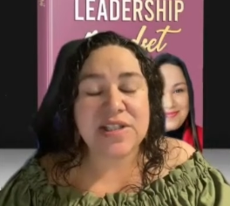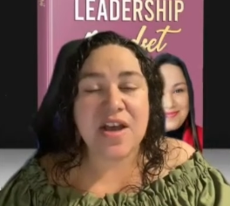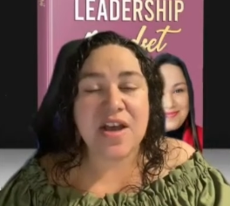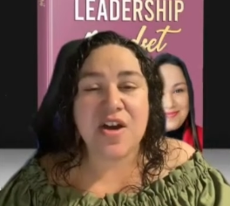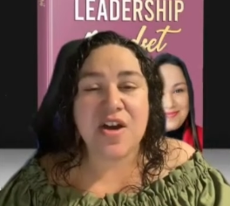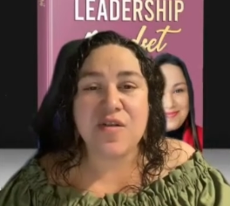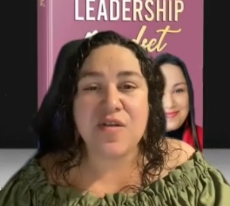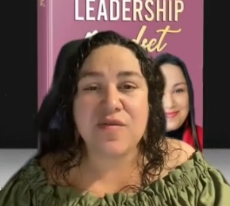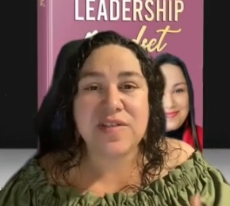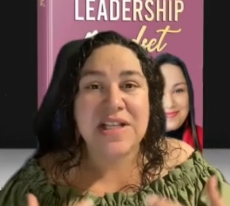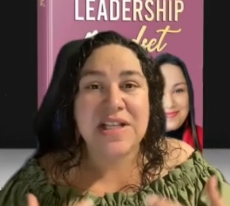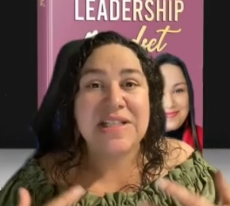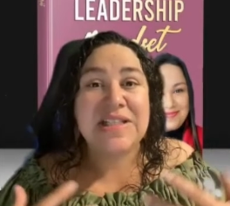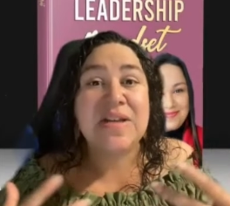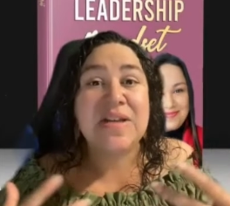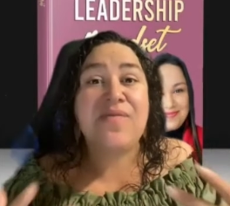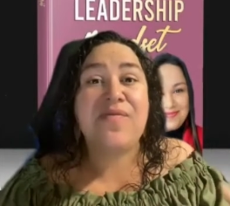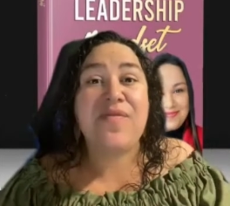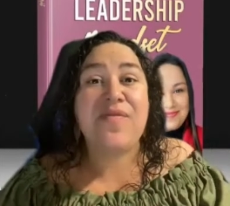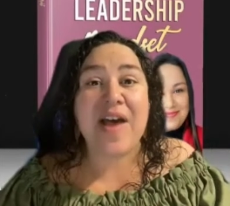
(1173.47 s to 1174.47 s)
Speaker 1: selves and
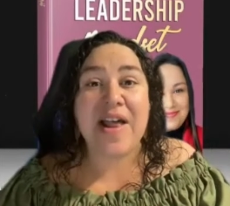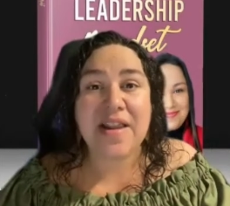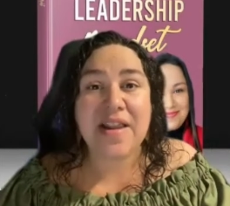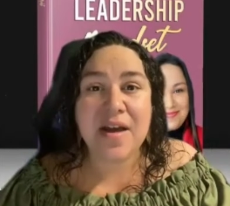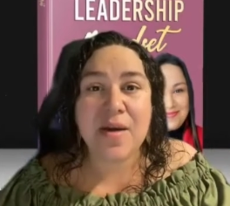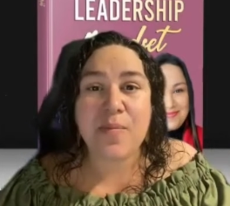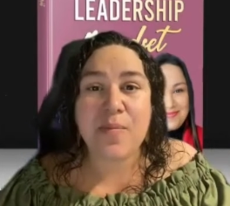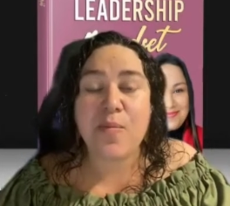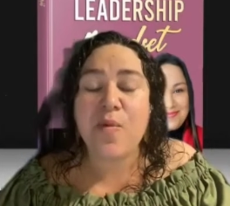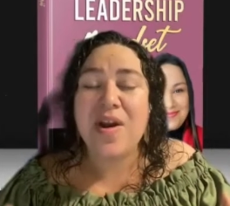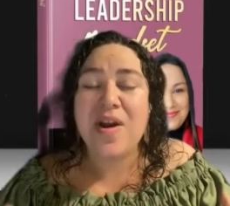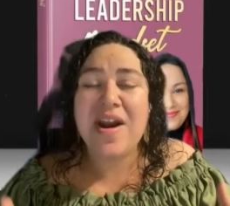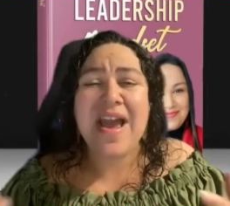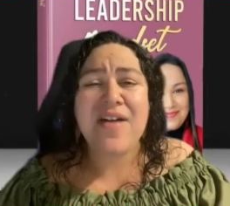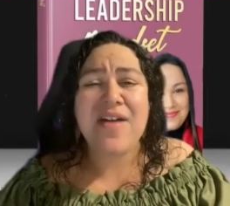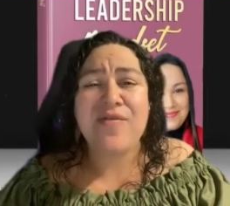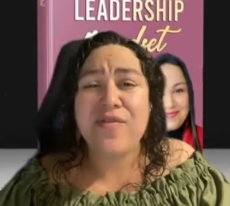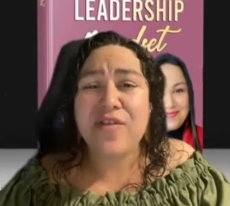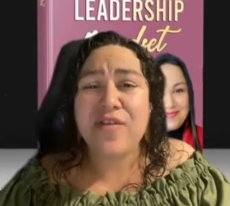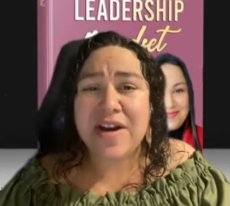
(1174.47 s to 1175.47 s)
develop
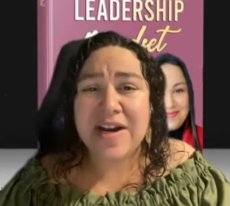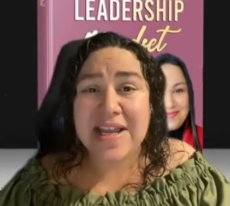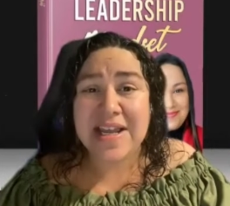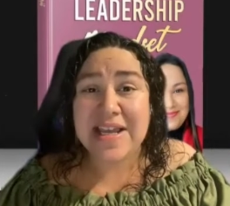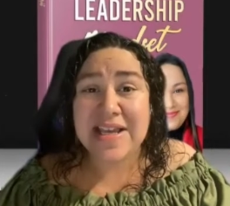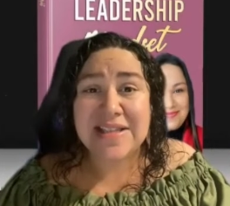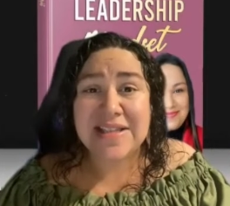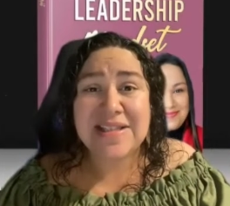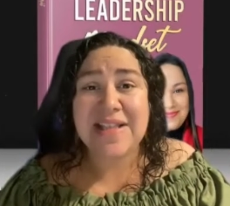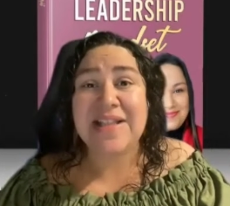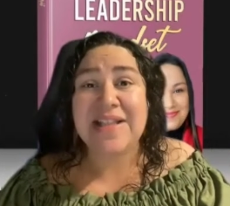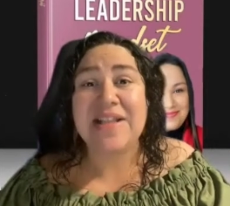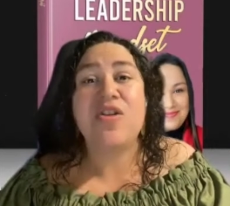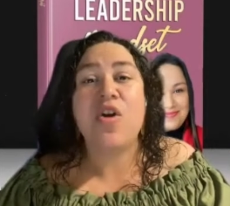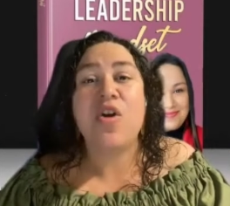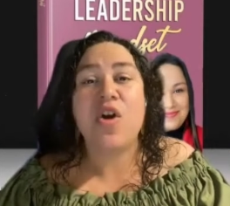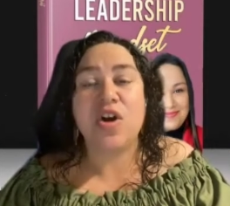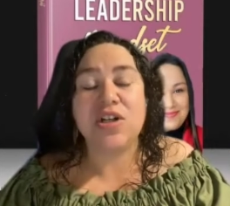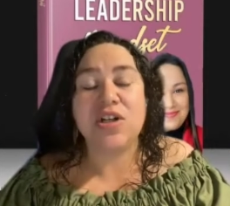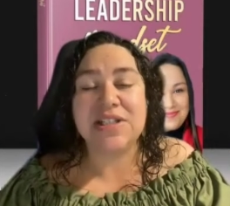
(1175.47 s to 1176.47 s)
whatever it is that their
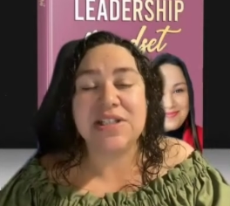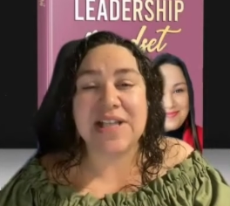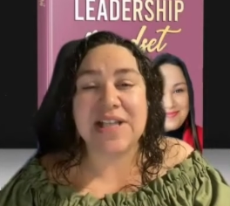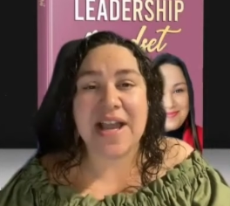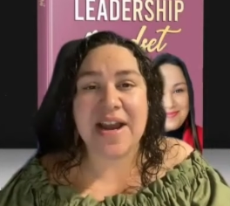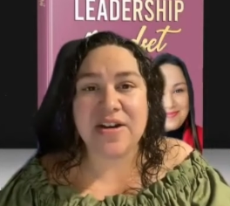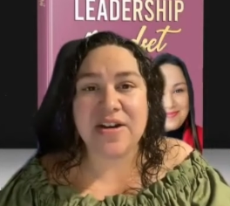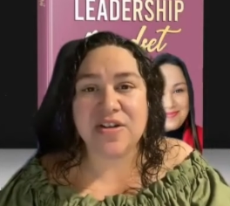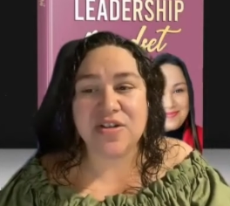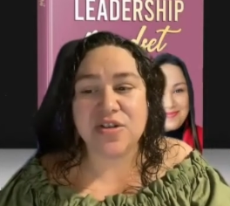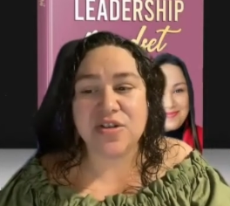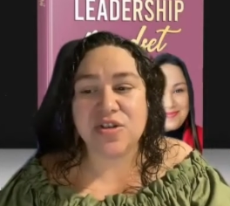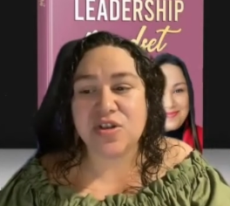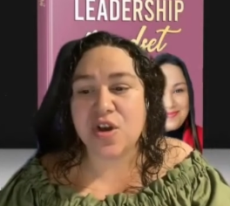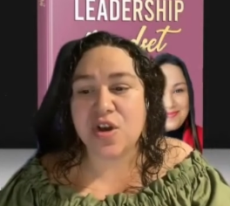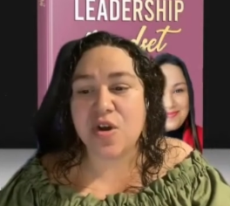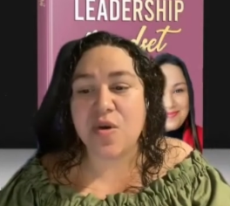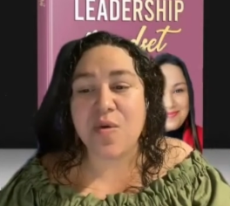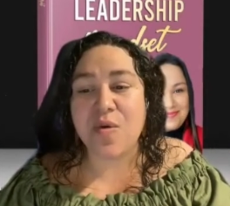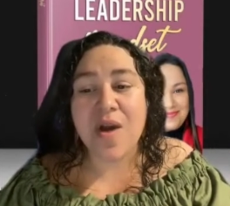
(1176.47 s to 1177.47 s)
heart desires
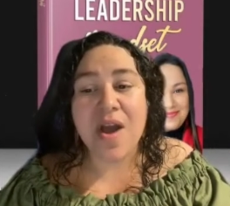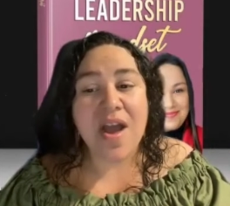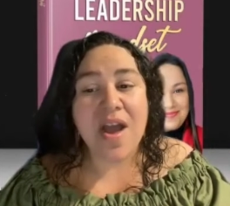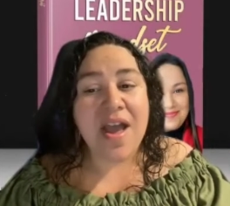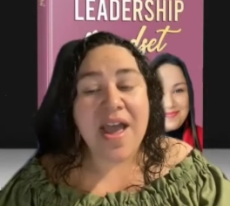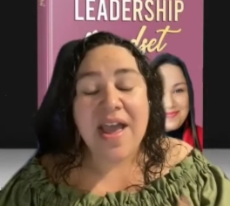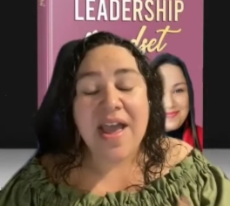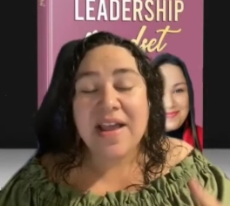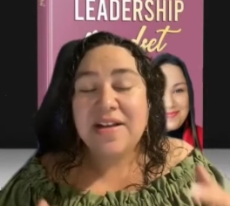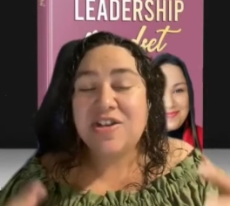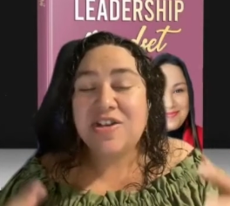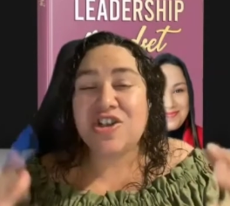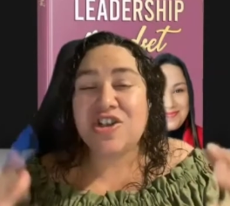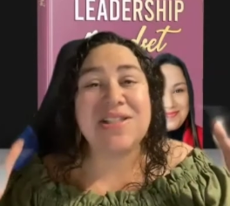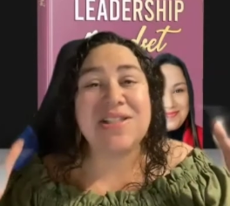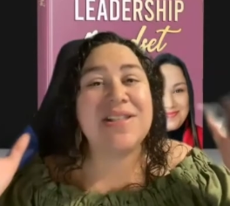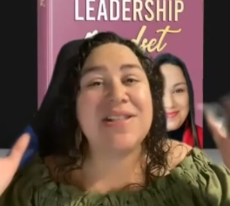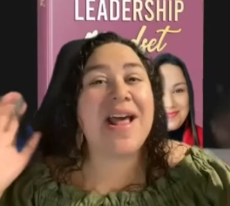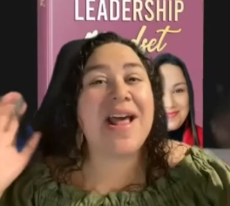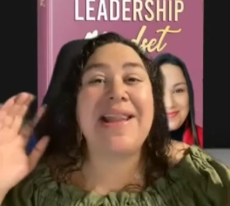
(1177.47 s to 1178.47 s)
so mm-hmm.
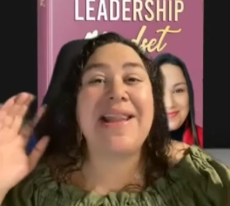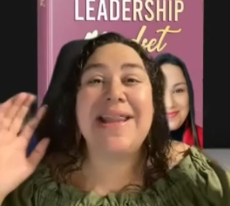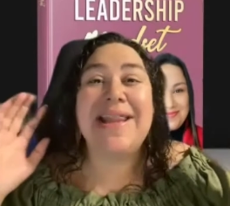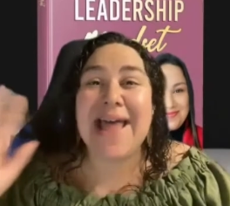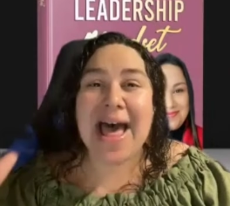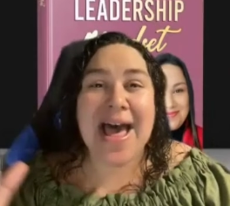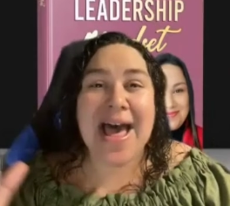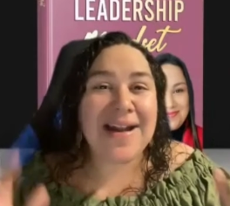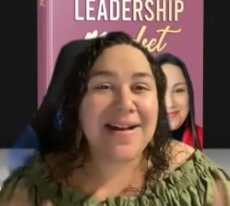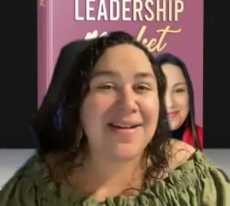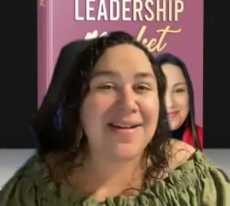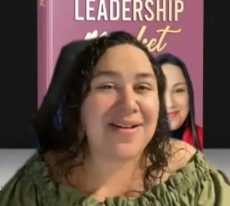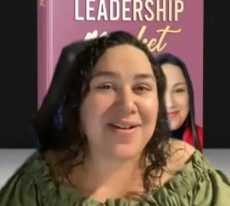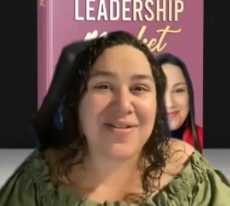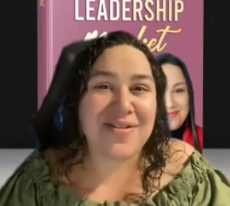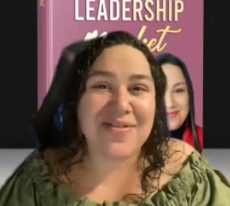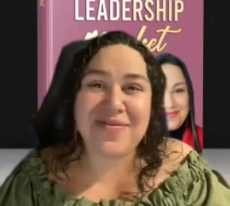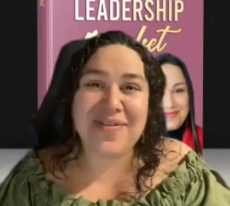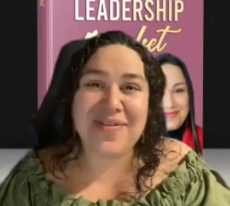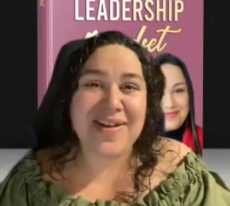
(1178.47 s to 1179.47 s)
just a lot
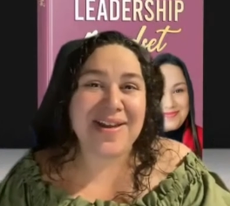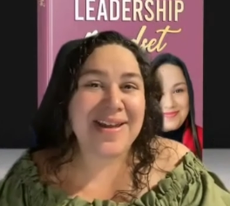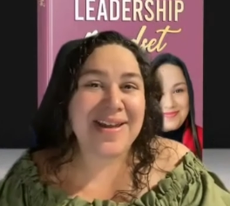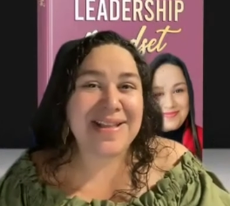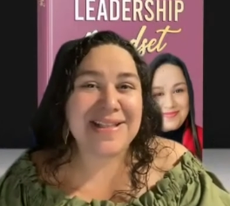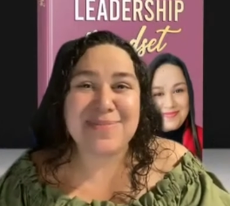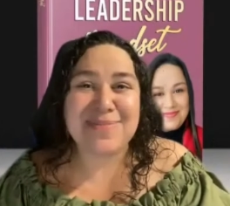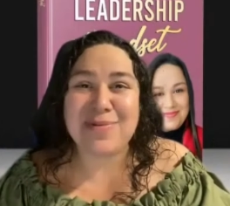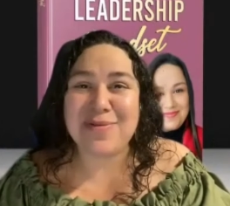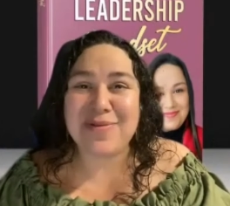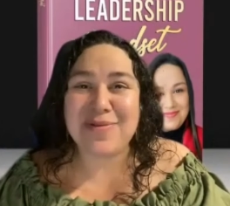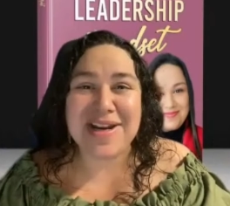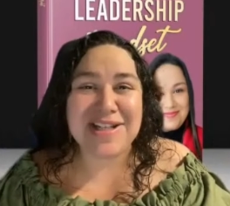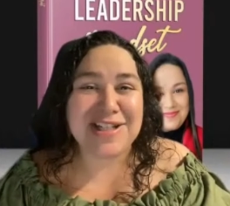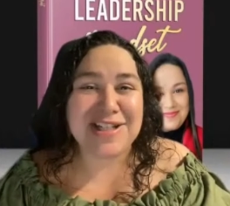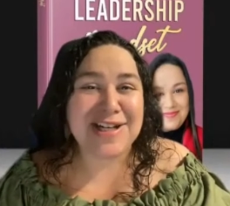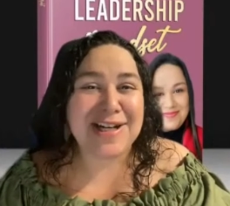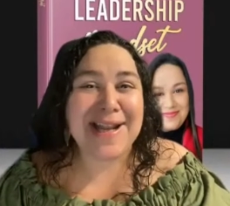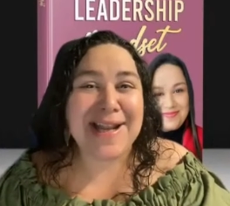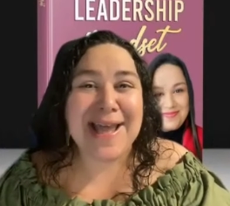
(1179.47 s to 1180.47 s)
of
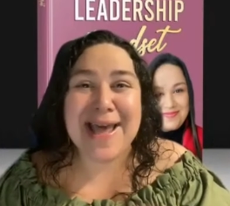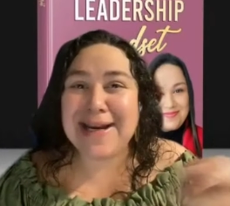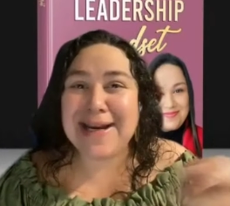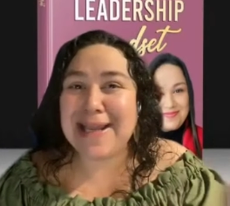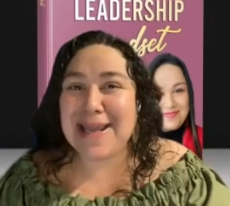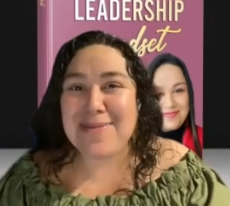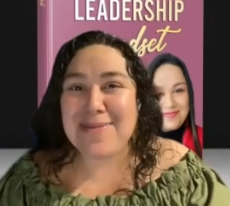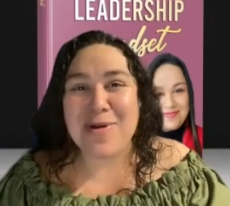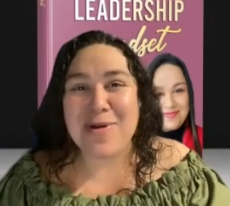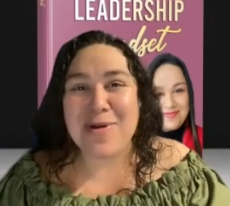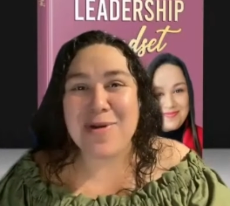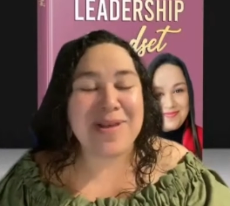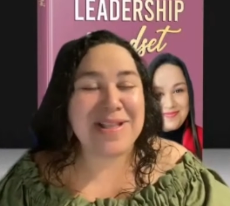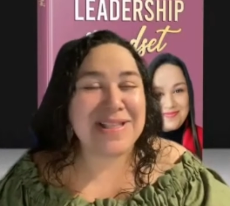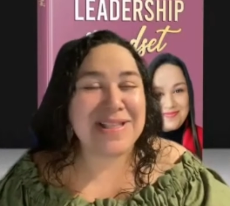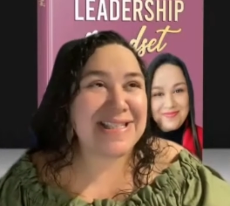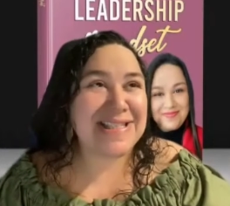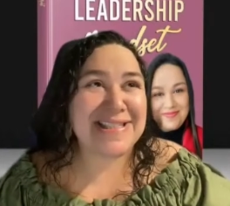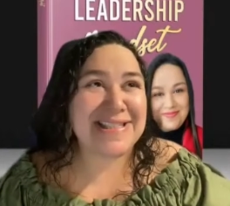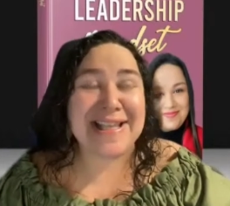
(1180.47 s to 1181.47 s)
inspiration a lot of key
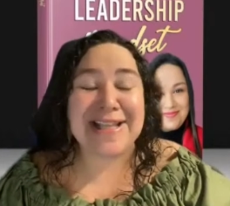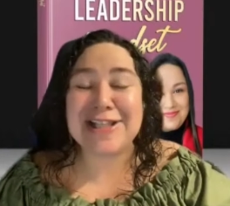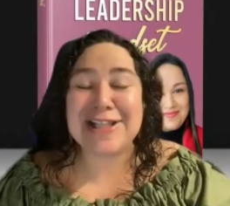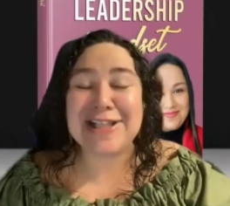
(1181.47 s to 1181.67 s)
moments it's